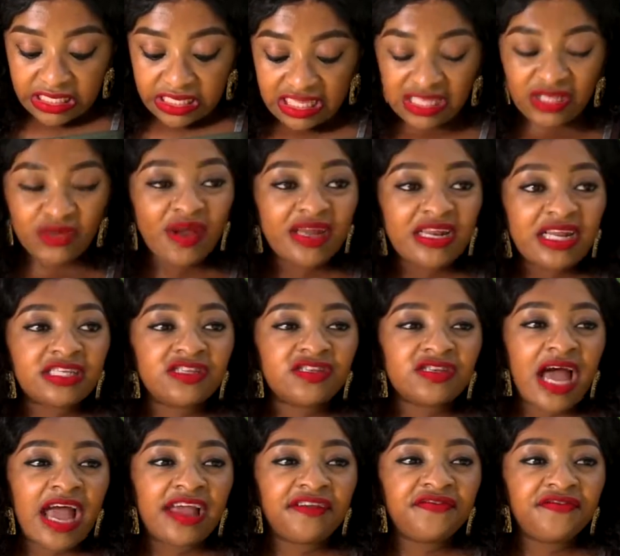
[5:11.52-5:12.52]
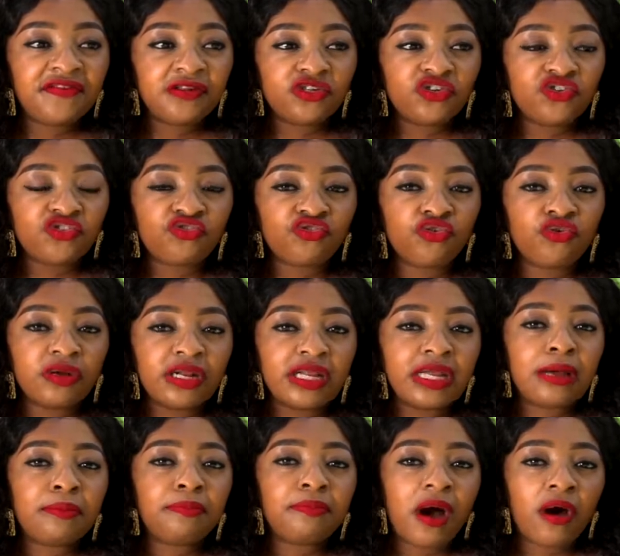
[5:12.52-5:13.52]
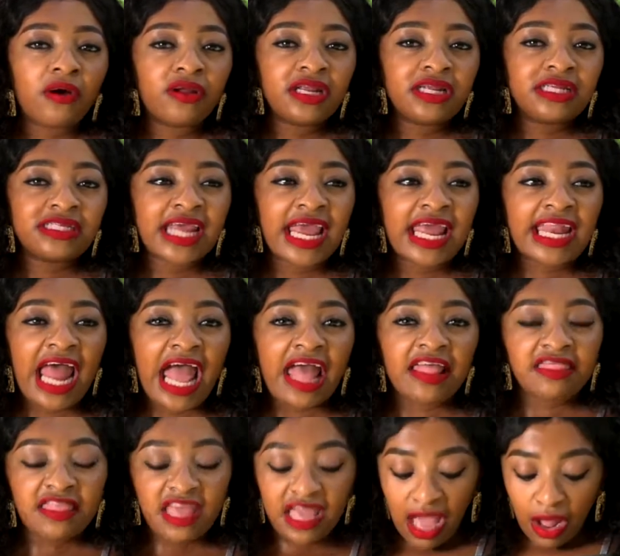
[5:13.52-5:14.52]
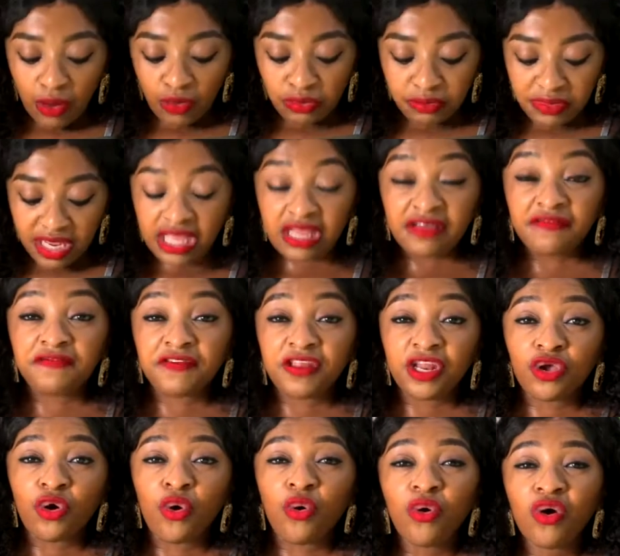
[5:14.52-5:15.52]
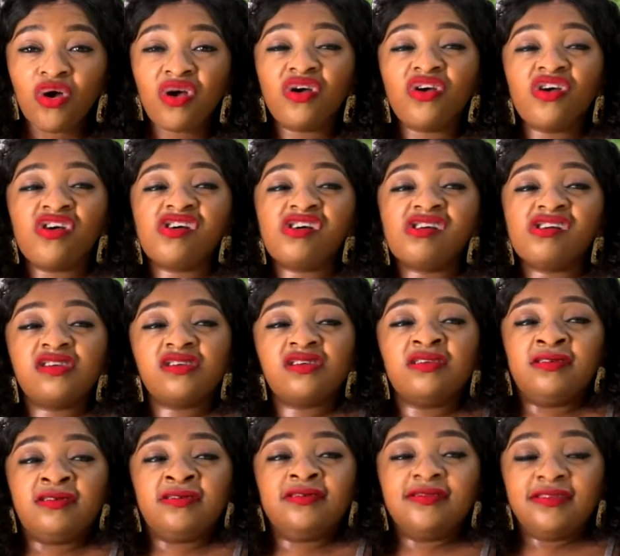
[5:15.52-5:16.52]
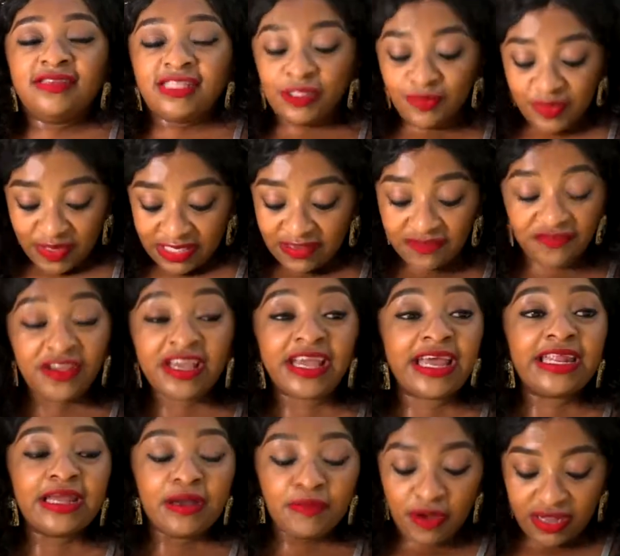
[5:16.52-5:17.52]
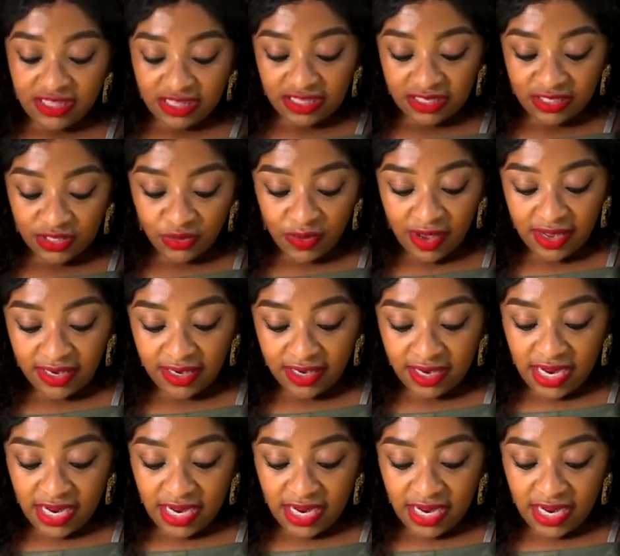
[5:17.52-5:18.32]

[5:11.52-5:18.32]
this one is, I feel strongly about it, and I think I will make a video specifically about this one.